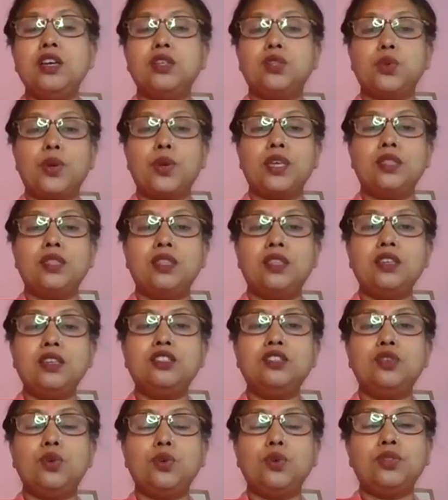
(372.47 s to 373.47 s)
So in
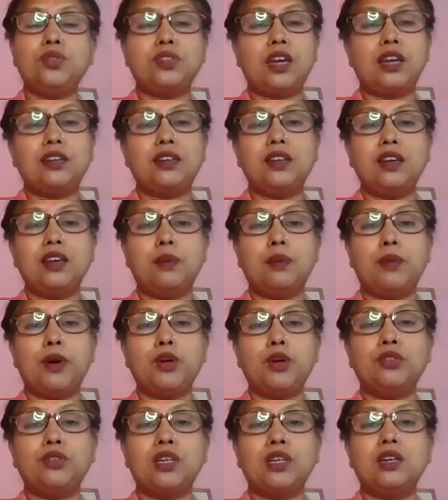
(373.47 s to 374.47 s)
this, you study
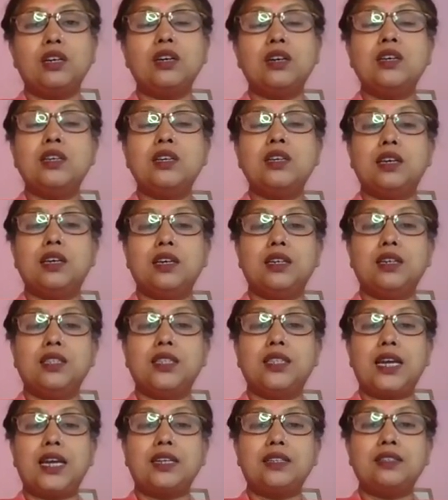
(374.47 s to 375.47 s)
about the
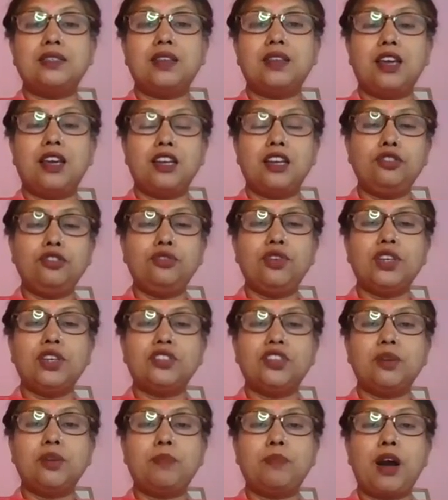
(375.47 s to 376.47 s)
that is the
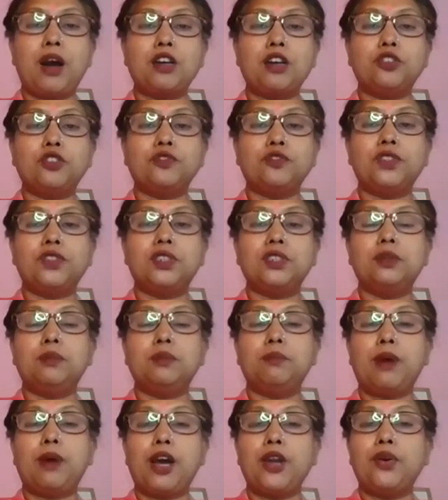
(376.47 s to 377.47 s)
introductory part of
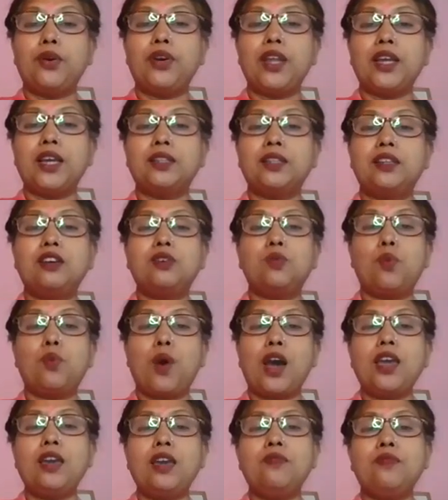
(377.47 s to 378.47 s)
the biotech, that
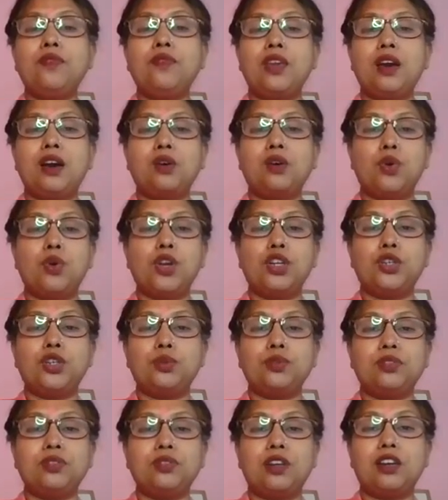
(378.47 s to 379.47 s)
why we are going
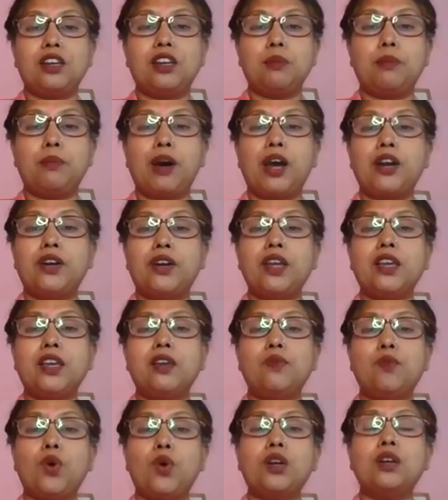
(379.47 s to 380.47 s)
to study biotech
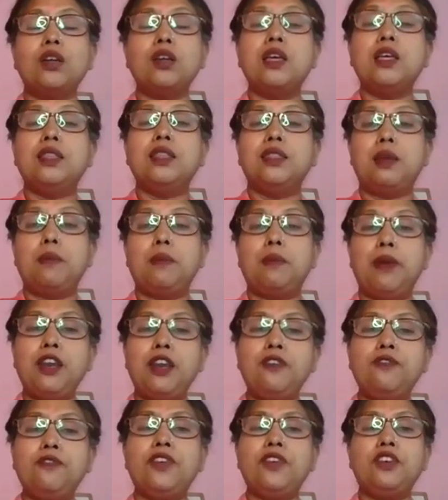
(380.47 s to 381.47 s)
and what the
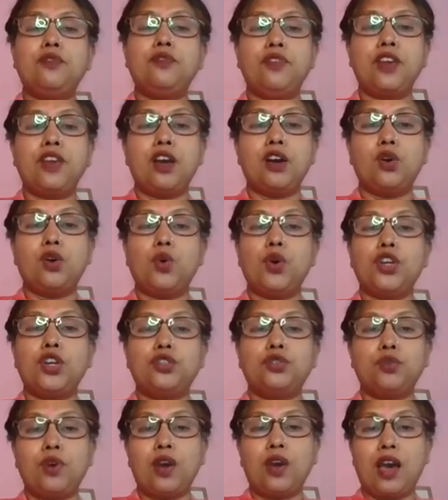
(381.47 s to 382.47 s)
benefit we are
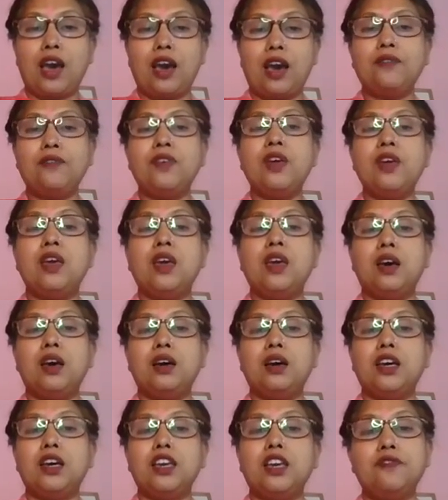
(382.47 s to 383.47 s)
going to have
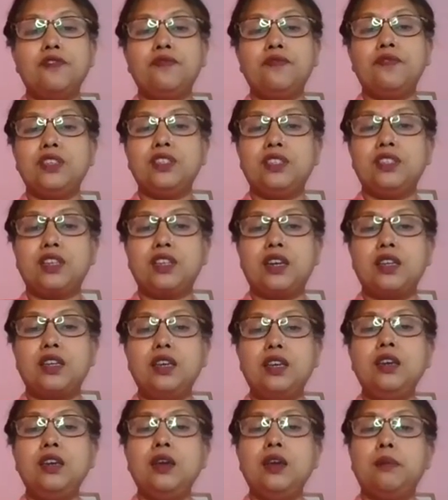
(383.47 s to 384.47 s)
if we
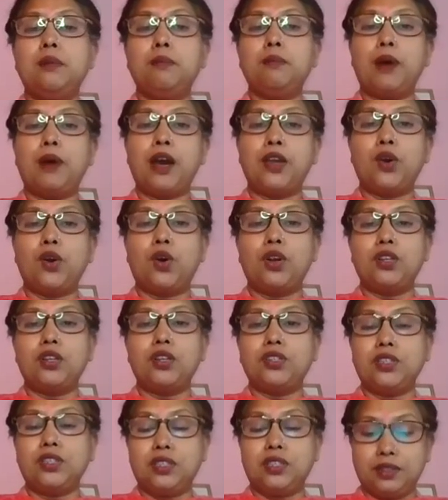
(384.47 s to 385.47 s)
study
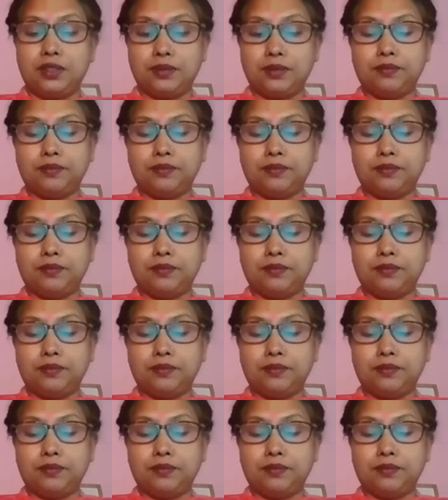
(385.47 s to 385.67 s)
biology.